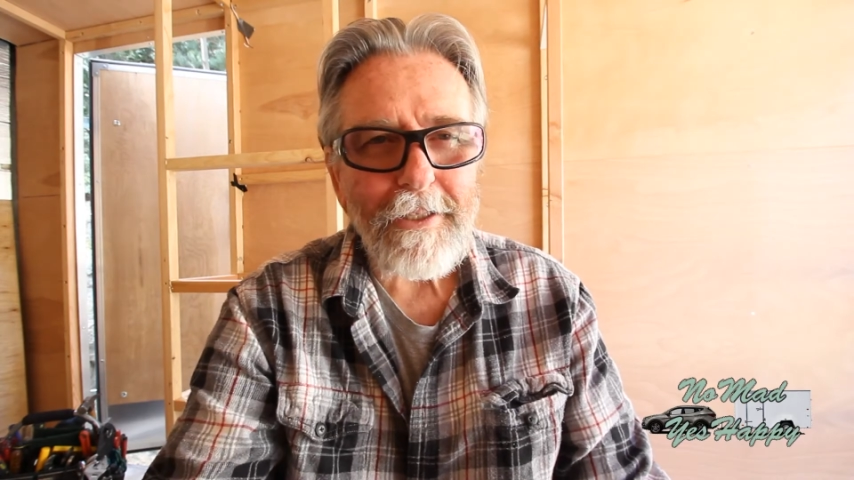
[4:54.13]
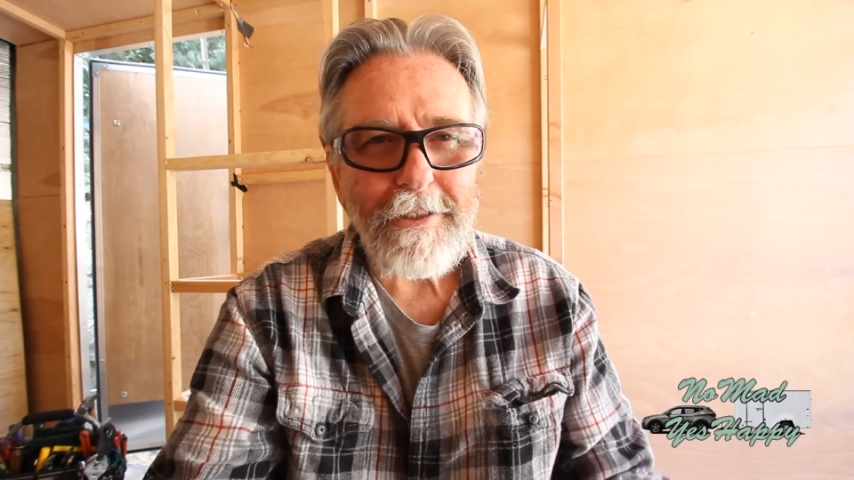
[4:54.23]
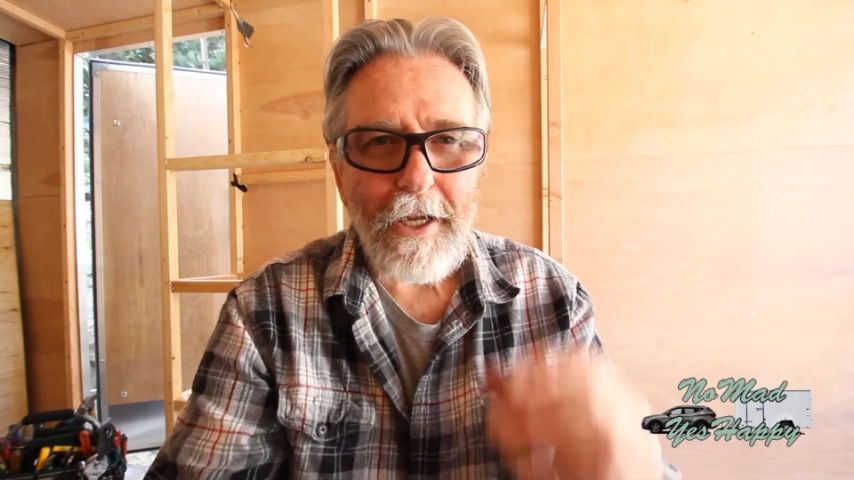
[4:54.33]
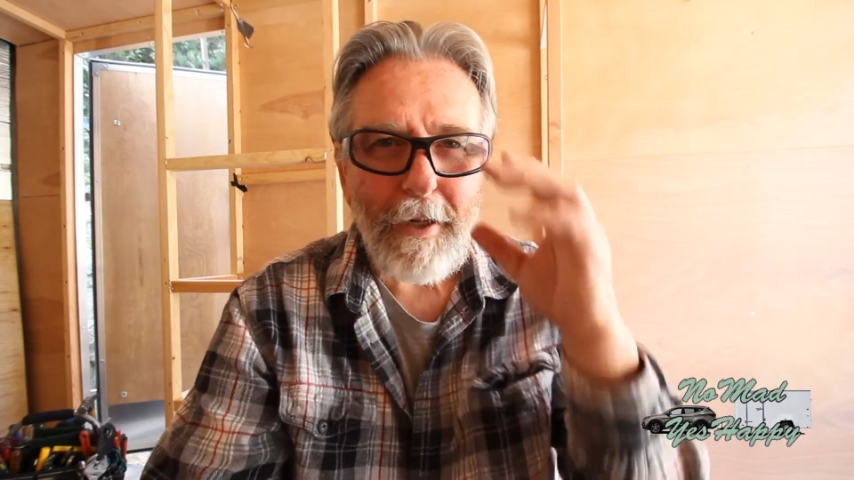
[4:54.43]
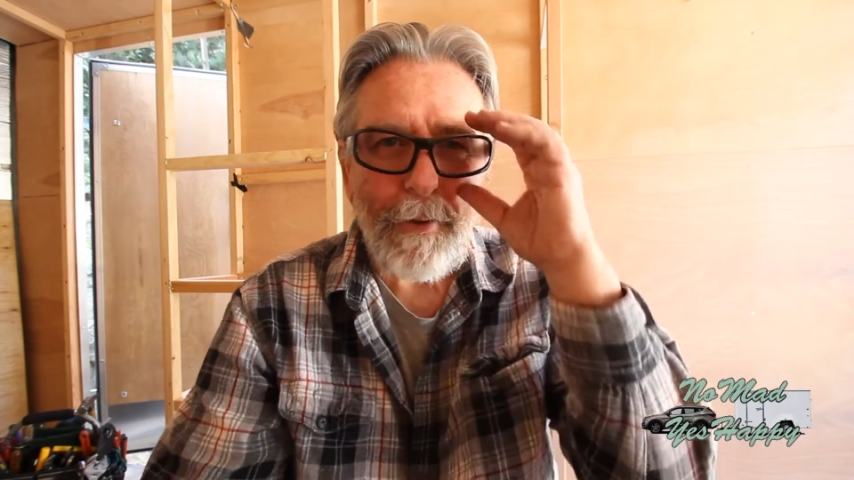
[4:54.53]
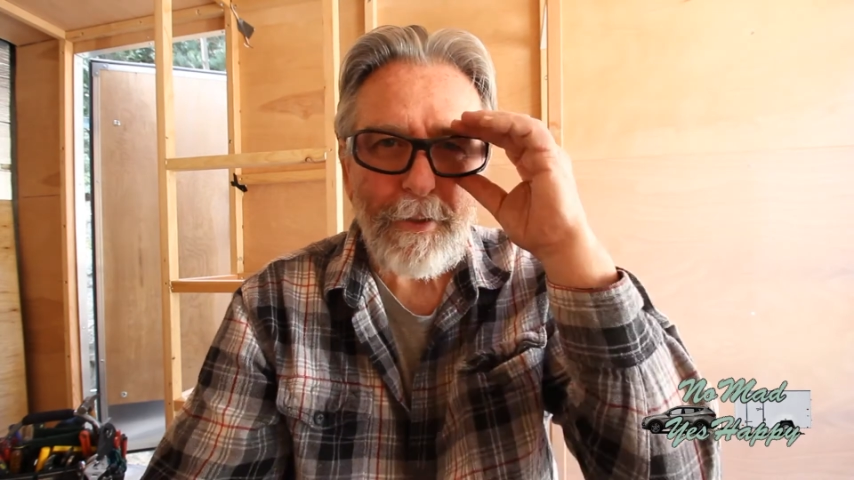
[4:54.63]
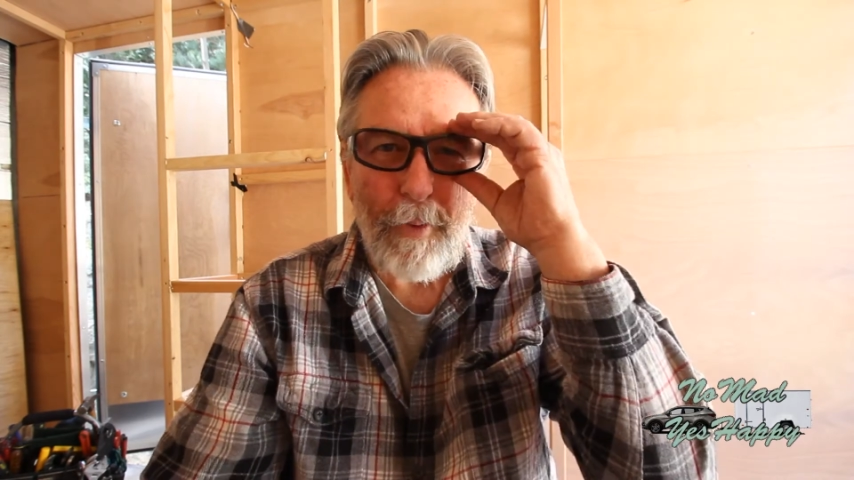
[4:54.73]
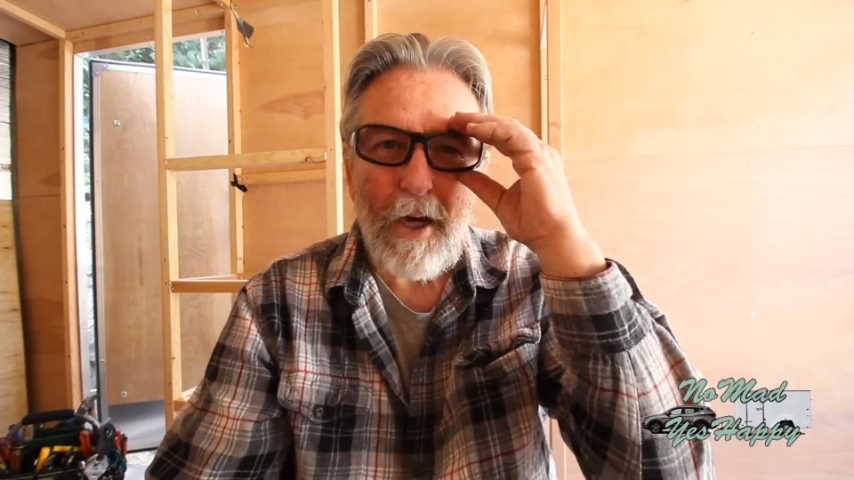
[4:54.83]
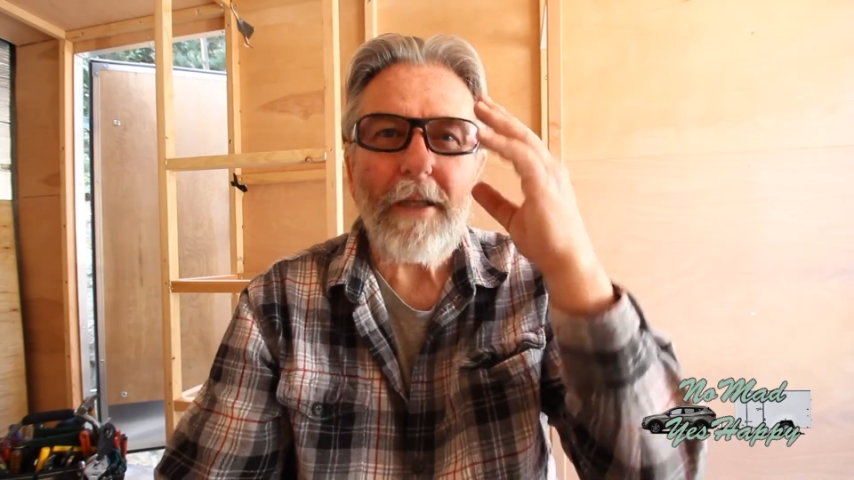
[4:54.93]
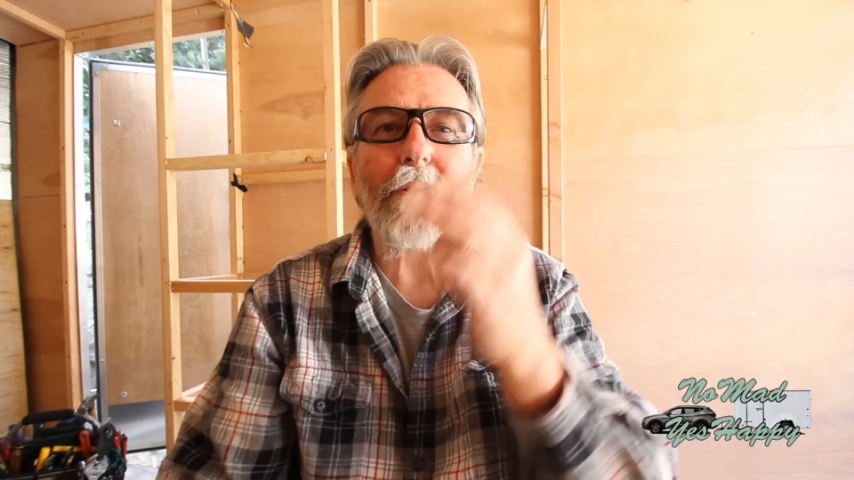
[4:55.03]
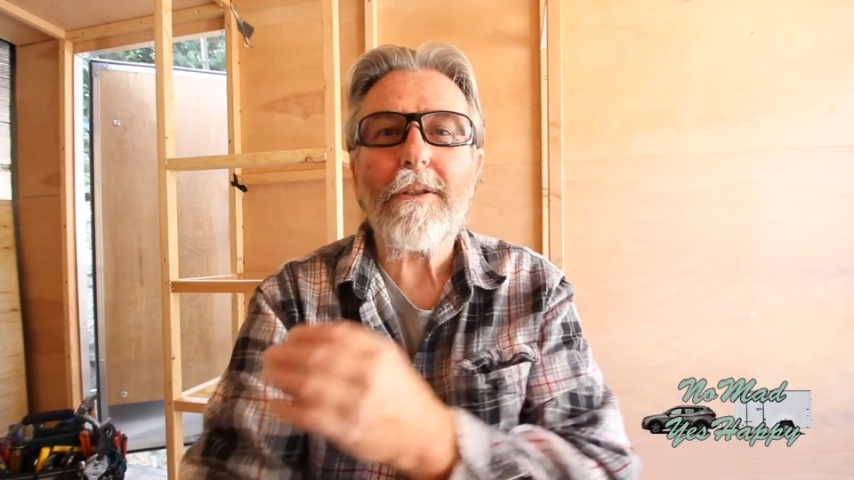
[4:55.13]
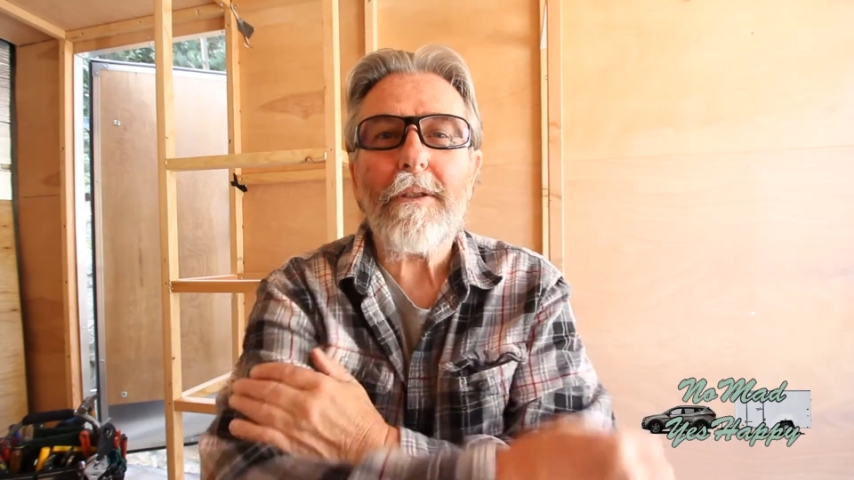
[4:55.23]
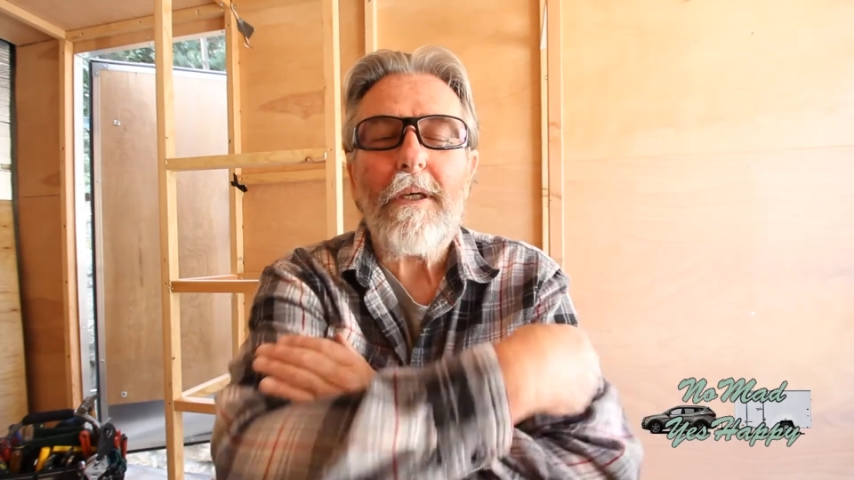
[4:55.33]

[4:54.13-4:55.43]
excited about the pods.